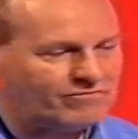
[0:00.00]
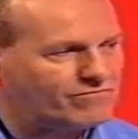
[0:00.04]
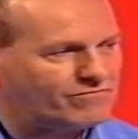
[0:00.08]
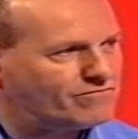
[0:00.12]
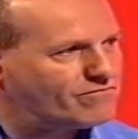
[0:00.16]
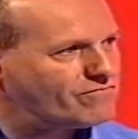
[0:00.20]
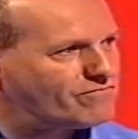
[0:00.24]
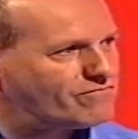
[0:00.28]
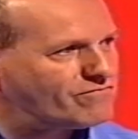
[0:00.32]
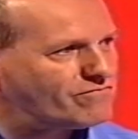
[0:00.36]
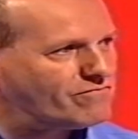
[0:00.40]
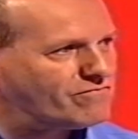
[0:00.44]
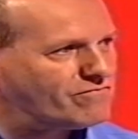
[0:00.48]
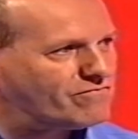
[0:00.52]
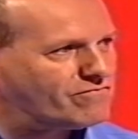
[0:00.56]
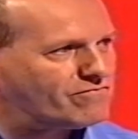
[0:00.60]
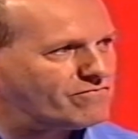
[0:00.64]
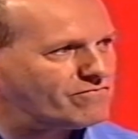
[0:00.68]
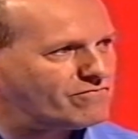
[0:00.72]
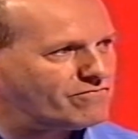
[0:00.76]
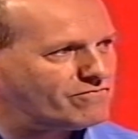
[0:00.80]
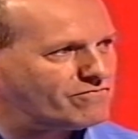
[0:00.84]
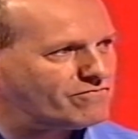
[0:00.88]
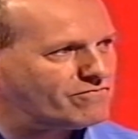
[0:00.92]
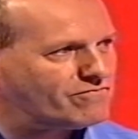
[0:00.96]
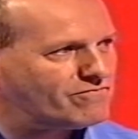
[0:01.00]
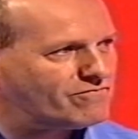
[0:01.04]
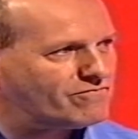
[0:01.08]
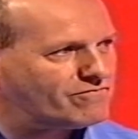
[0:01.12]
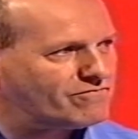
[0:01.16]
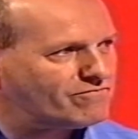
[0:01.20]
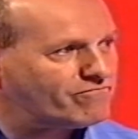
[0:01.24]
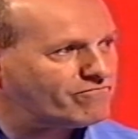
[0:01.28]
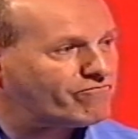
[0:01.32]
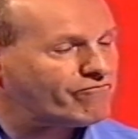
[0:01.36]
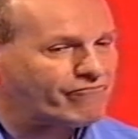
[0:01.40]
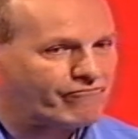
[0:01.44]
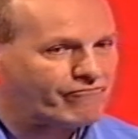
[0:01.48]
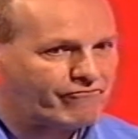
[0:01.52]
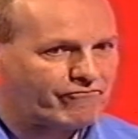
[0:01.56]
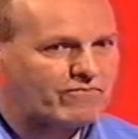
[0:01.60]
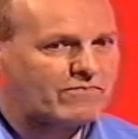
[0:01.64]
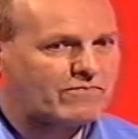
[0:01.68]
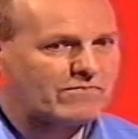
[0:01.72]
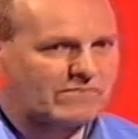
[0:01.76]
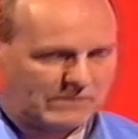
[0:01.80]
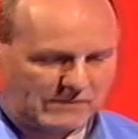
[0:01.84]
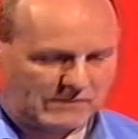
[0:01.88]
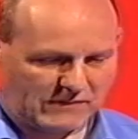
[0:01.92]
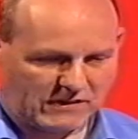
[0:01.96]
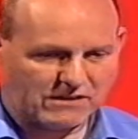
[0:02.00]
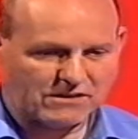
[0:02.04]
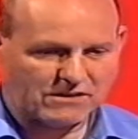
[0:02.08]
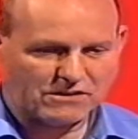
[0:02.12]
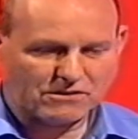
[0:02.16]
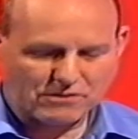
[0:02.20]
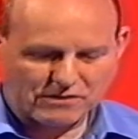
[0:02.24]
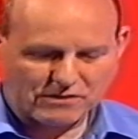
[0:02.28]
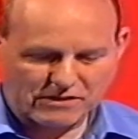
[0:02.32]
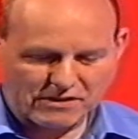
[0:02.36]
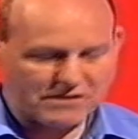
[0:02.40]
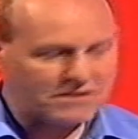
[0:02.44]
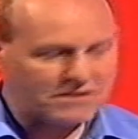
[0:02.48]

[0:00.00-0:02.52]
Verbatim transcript: of him. He is some gladiator, isn't he, Peter? Sure